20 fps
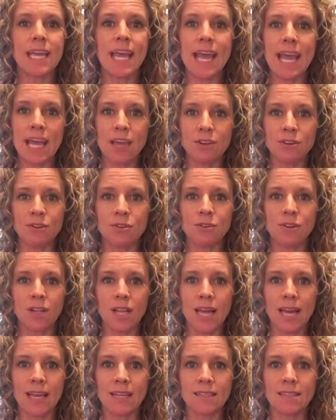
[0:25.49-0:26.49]
and new
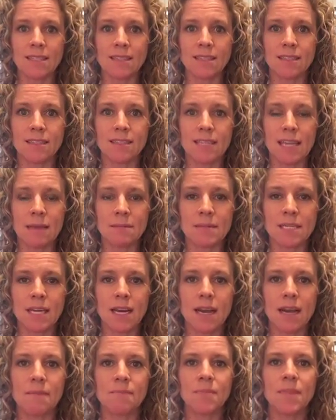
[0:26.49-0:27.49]
clients at the same
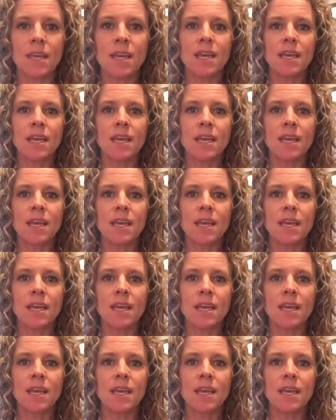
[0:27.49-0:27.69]
time.